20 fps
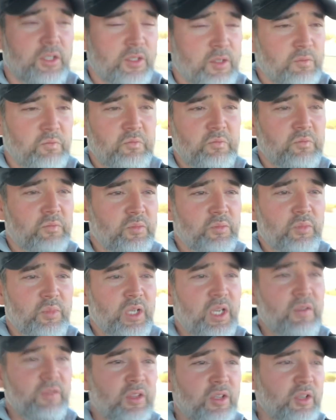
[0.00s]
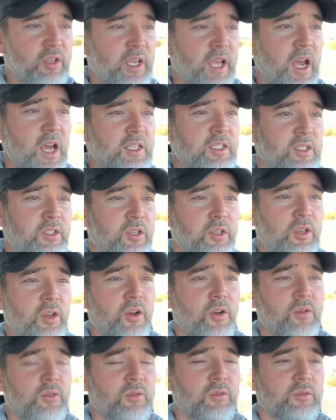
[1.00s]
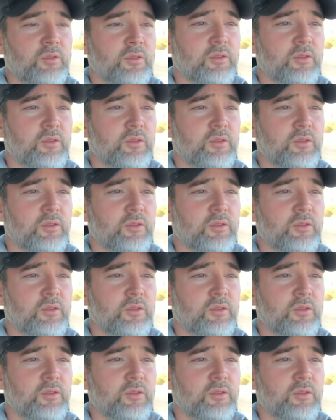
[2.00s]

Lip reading: Just give a little gas and you go.